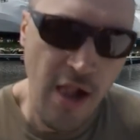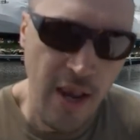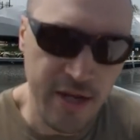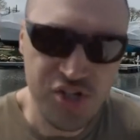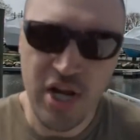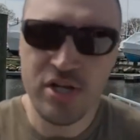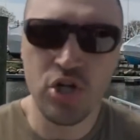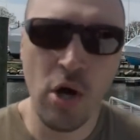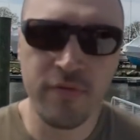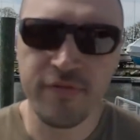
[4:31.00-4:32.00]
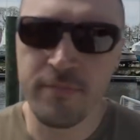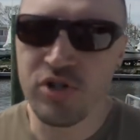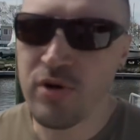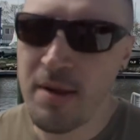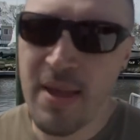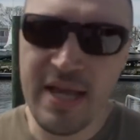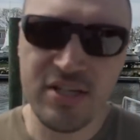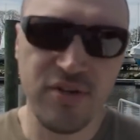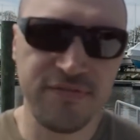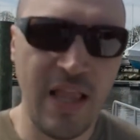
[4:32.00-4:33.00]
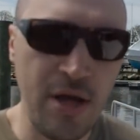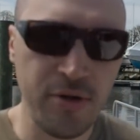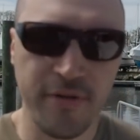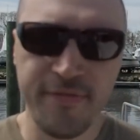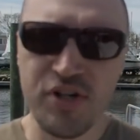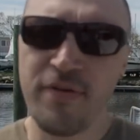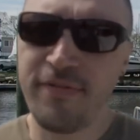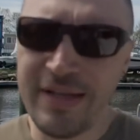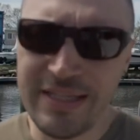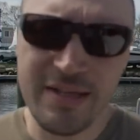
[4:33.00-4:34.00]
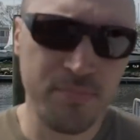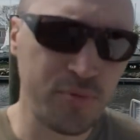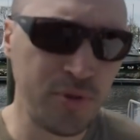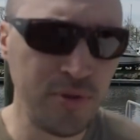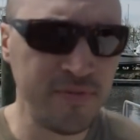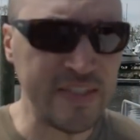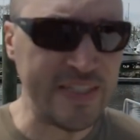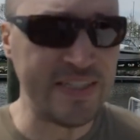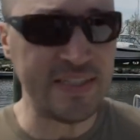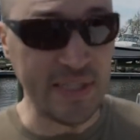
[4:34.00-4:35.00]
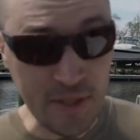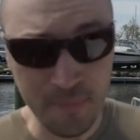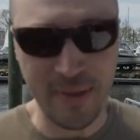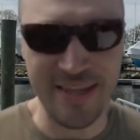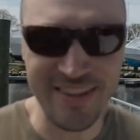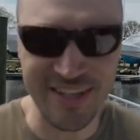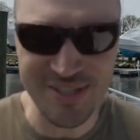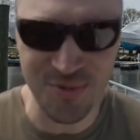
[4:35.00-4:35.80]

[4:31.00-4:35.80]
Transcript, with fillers: And changing over from striped bass to flounder, the fishing finally improved a little bit this